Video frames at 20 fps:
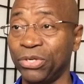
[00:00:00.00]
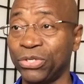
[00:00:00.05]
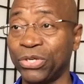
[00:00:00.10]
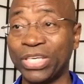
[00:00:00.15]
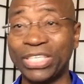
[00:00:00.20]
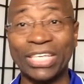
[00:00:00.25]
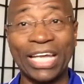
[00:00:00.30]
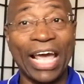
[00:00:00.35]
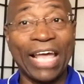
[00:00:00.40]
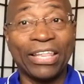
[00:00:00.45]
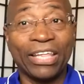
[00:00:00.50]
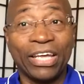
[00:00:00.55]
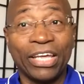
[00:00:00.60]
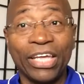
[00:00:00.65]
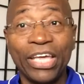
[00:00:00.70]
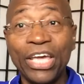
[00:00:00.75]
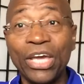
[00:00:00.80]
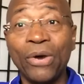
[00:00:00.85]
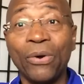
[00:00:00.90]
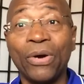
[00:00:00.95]
so as an
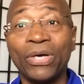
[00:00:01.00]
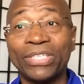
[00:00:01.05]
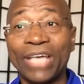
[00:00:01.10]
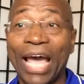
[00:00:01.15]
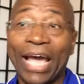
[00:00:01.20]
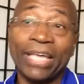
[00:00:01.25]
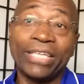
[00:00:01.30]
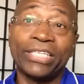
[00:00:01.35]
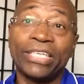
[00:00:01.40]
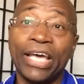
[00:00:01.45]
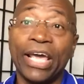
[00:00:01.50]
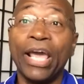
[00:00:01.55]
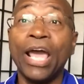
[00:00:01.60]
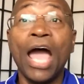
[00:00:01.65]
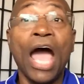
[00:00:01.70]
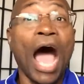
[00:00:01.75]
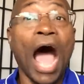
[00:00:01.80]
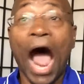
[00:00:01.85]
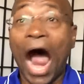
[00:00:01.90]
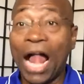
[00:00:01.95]
ethical egoist i can say
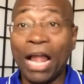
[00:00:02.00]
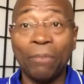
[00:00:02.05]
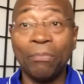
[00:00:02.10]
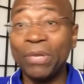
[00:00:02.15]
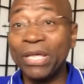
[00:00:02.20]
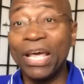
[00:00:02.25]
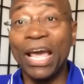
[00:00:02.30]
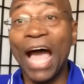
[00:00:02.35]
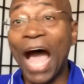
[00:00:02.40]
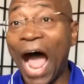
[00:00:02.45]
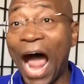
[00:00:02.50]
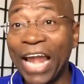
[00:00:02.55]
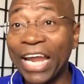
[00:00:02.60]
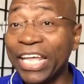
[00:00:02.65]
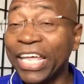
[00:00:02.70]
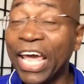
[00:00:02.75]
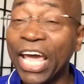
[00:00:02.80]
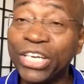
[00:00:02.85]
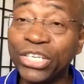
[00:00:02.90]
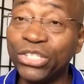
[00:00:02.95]
i'll be
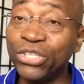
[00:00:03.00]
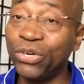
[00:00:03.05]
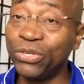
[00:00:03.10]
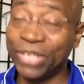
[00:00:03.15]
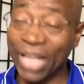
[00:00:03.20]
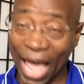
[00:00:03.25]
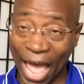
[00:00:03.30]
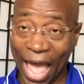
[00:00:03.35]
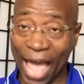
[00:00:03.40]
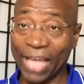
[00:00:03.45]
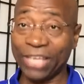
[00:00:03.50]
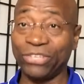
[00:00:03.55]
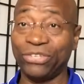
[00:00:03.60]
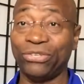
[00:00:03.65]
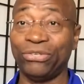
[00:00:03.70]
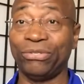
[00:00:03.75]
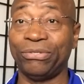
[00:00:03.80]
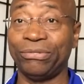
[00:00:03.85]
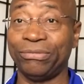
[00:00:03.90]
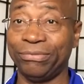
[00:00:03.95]
i'll engage in those
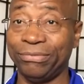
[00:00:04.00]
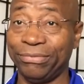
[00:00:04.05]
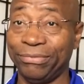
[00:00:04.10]
acts